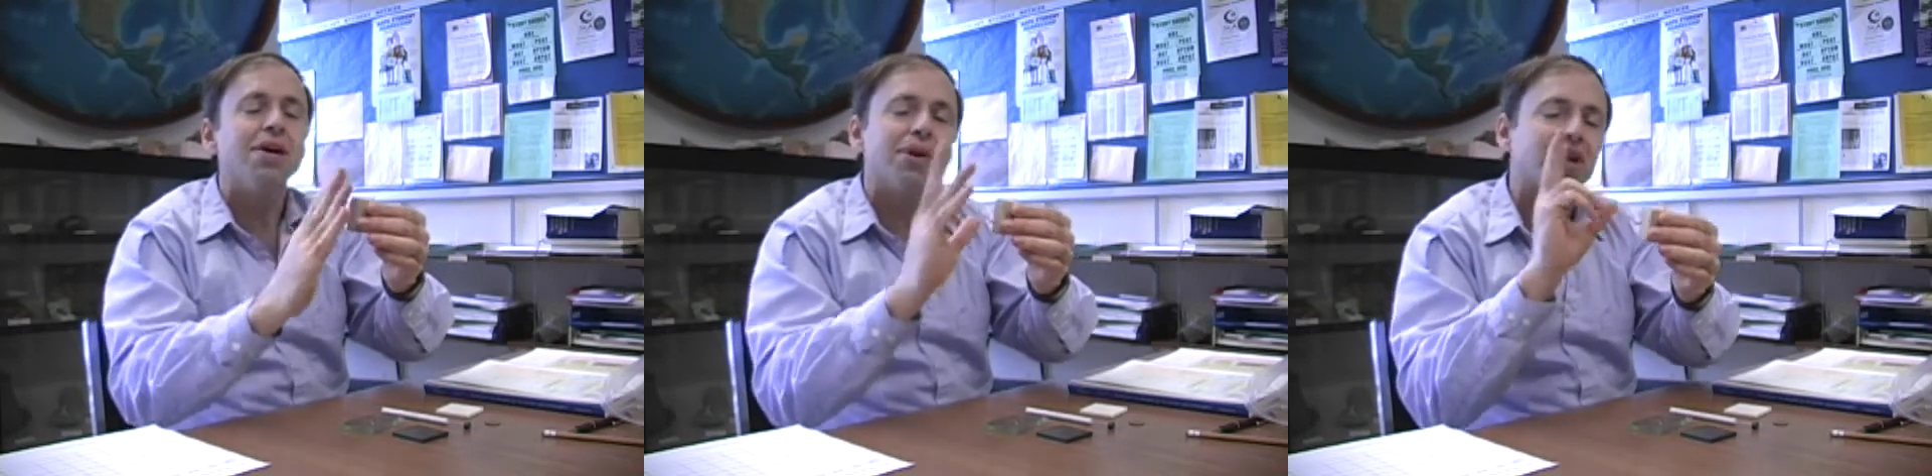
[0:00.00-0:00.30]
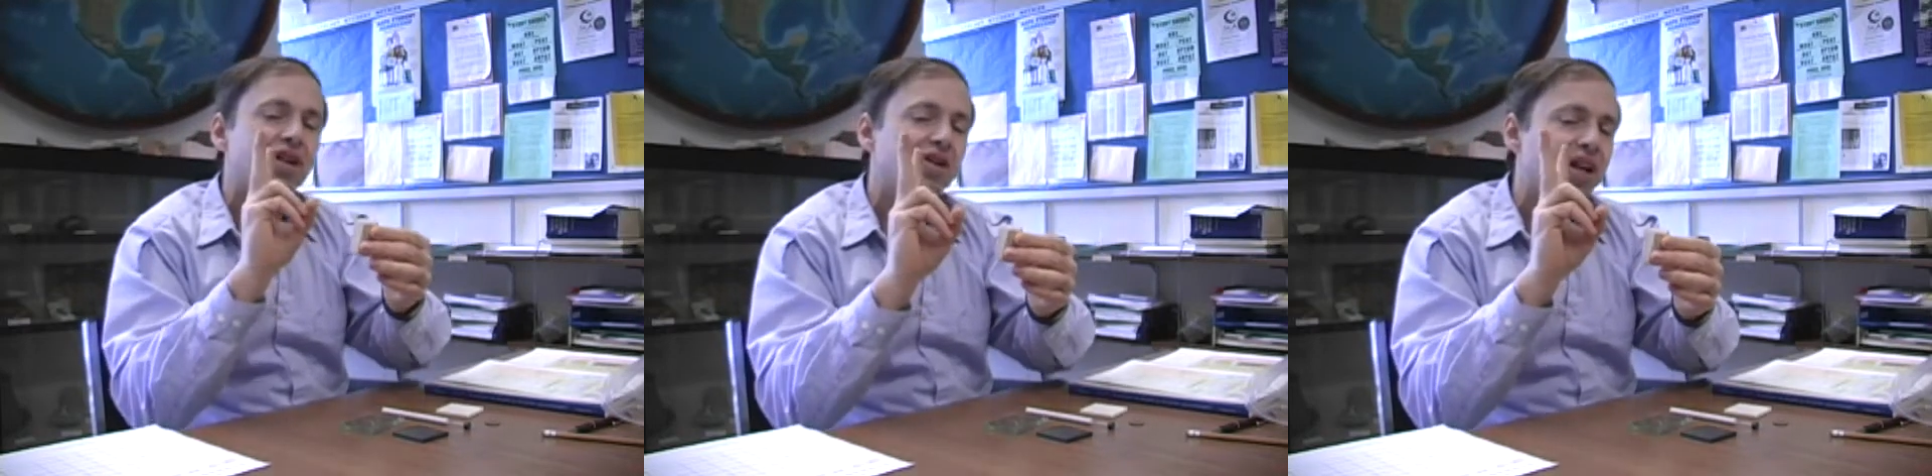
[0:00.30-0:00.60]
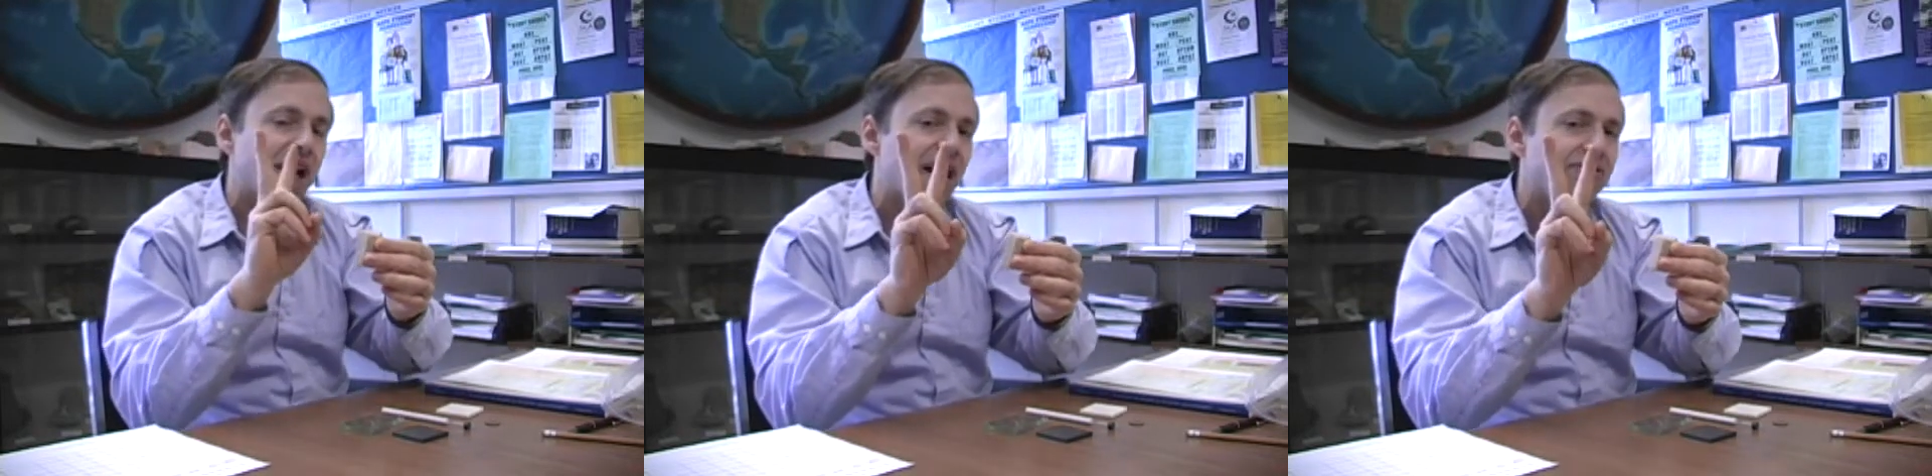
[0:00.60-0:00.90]
but
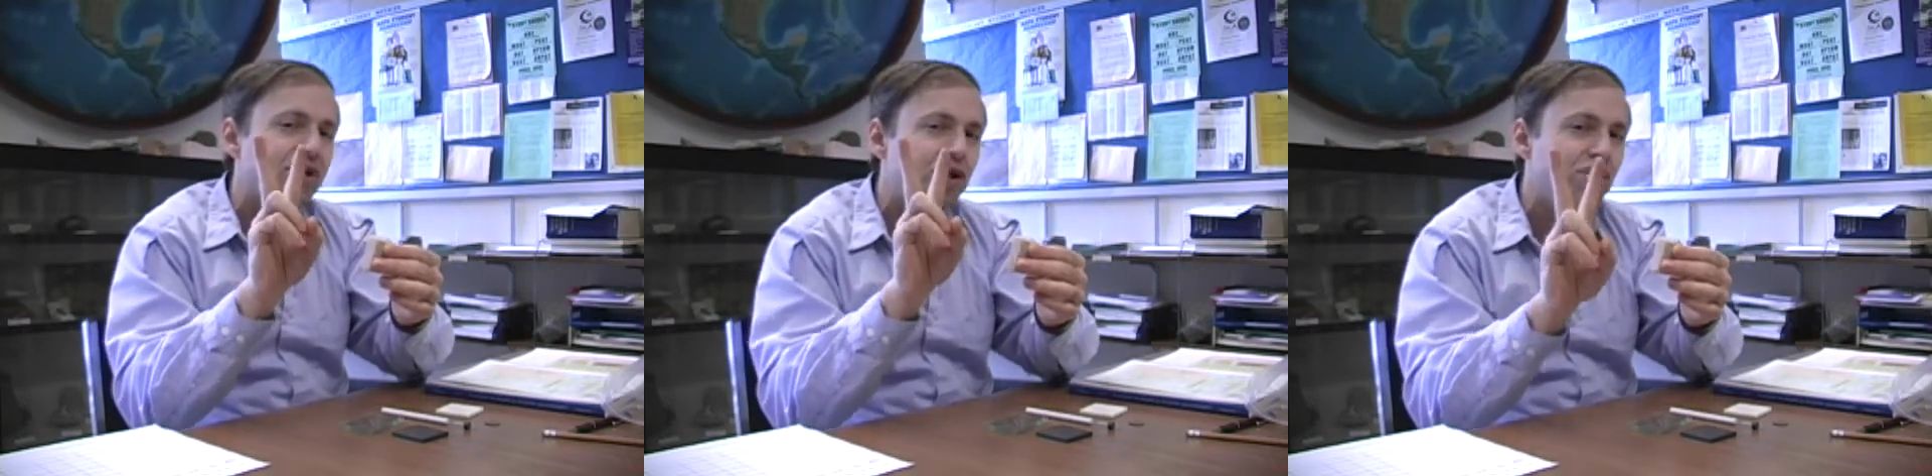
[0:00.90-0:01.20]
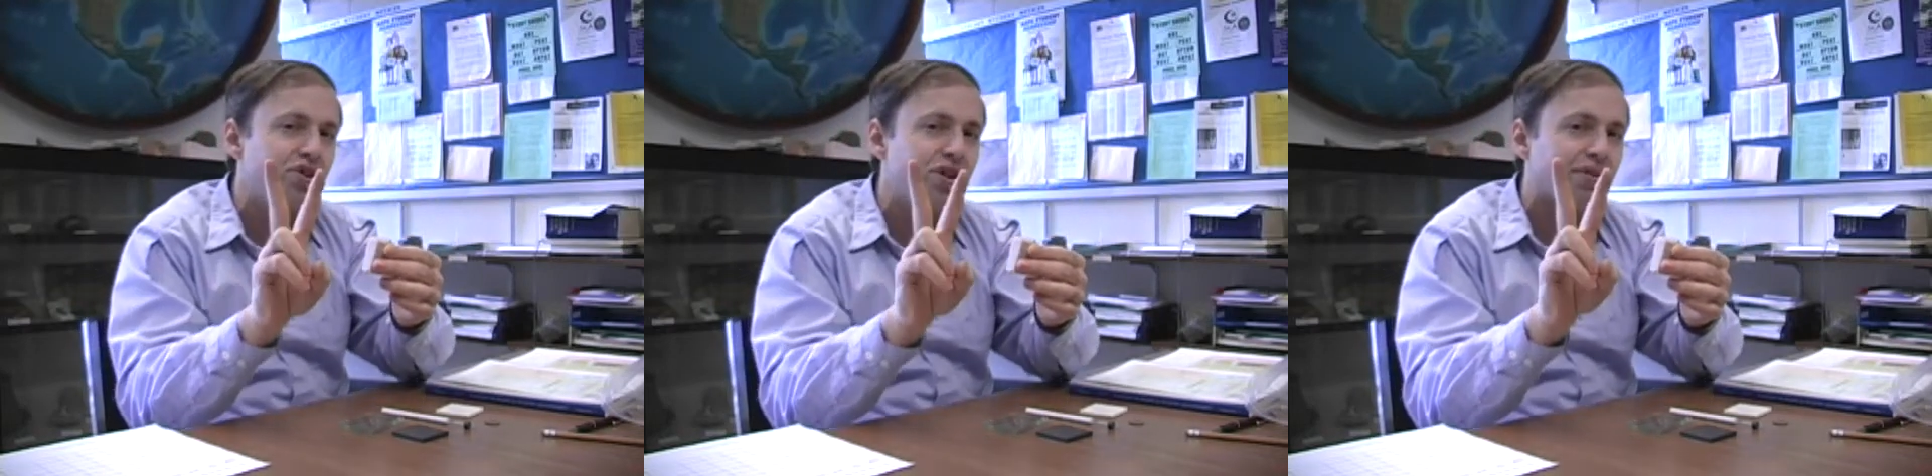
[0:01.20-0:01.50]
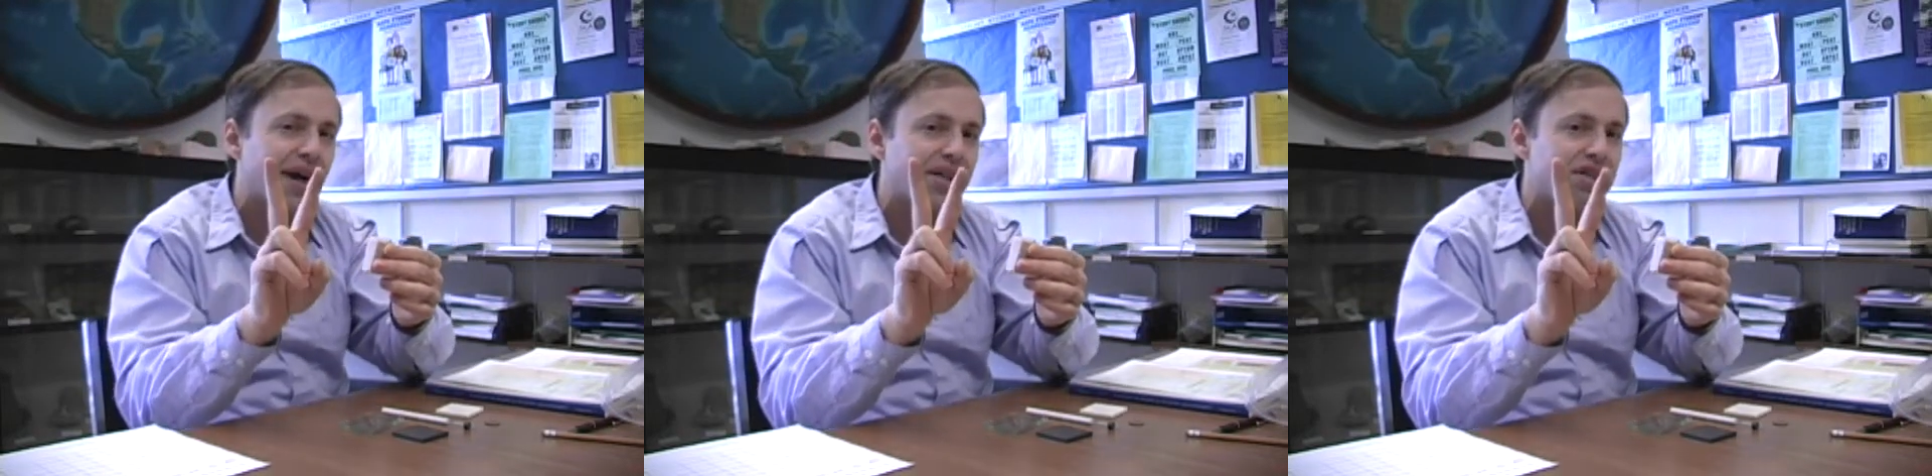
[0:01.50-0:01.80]
clearly I have two
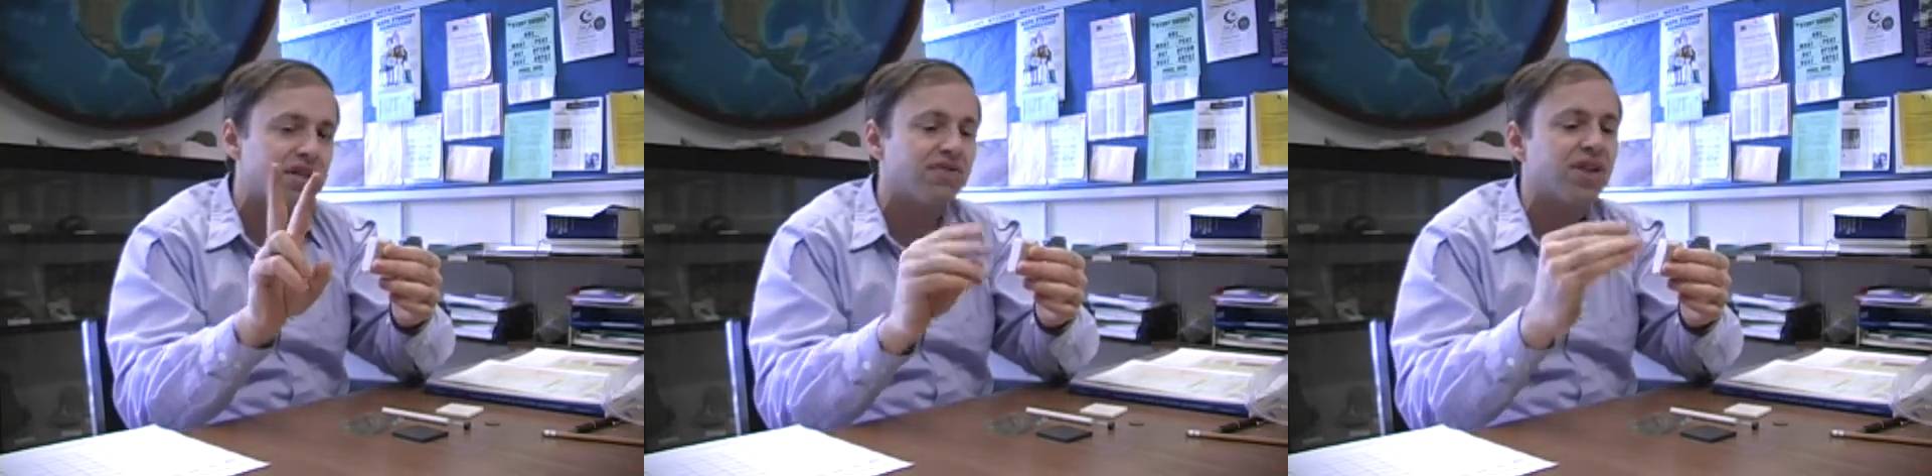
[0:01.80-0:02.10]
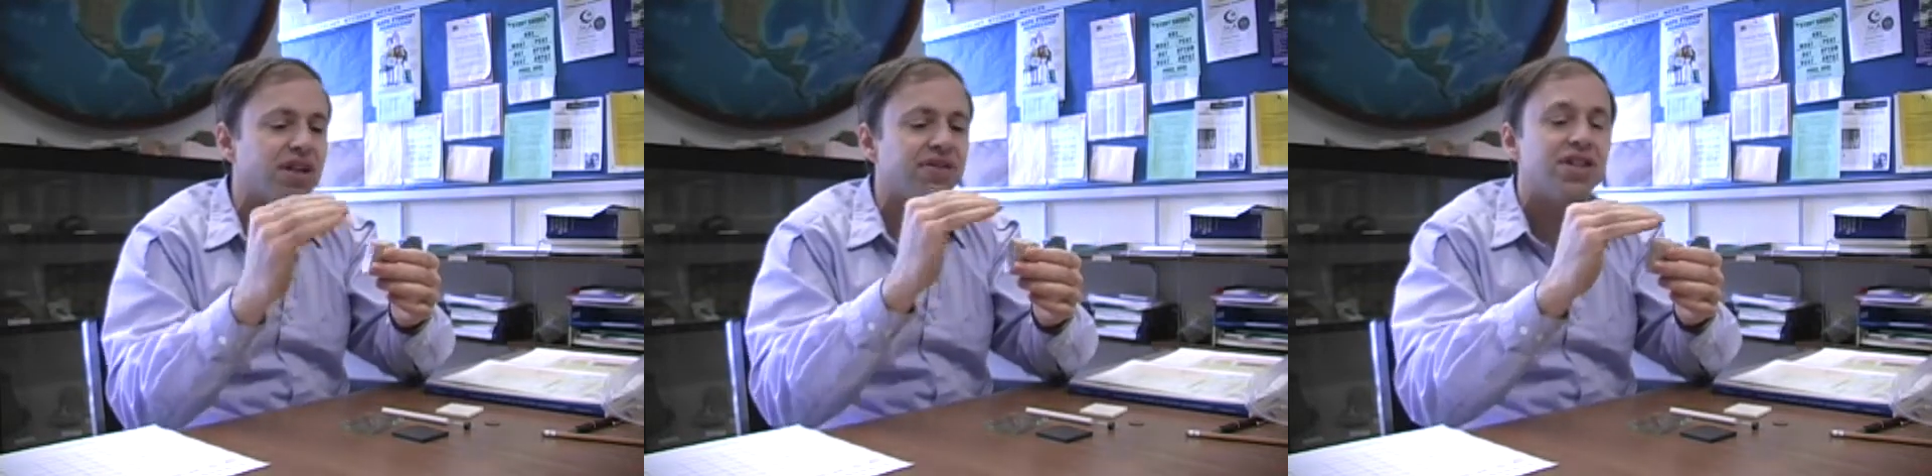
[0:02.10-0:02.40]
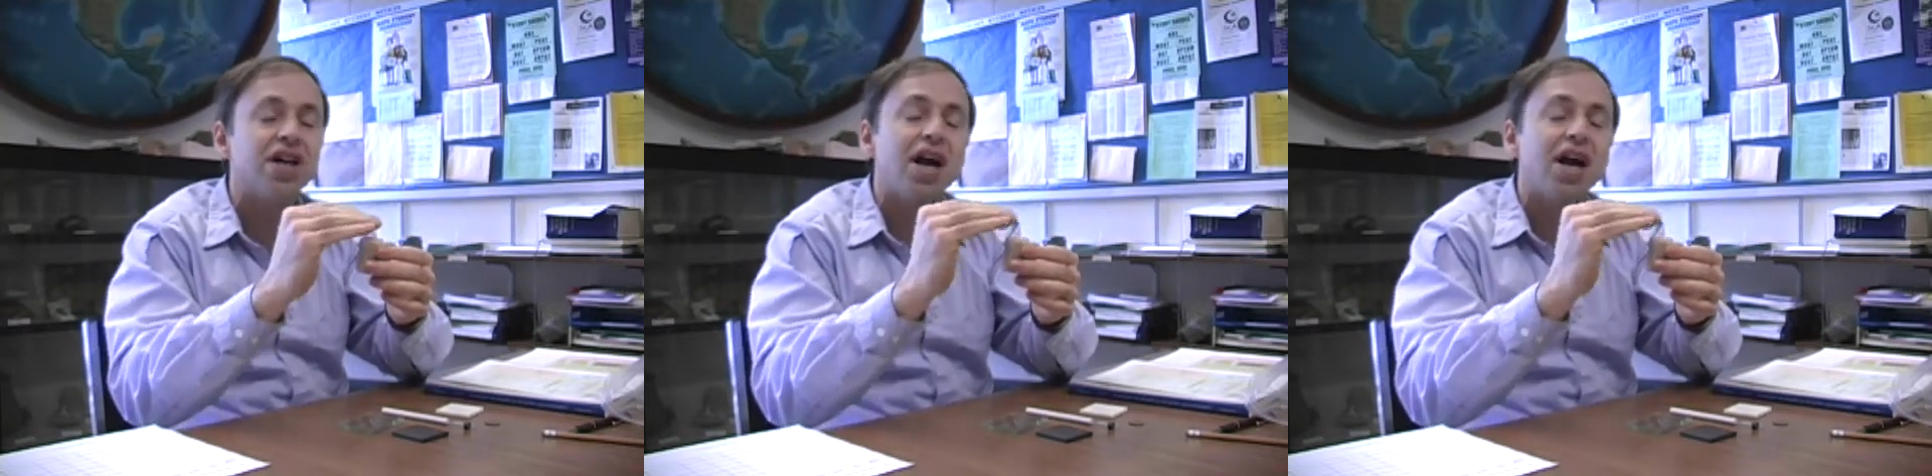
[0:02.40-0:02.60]
directions of cleavage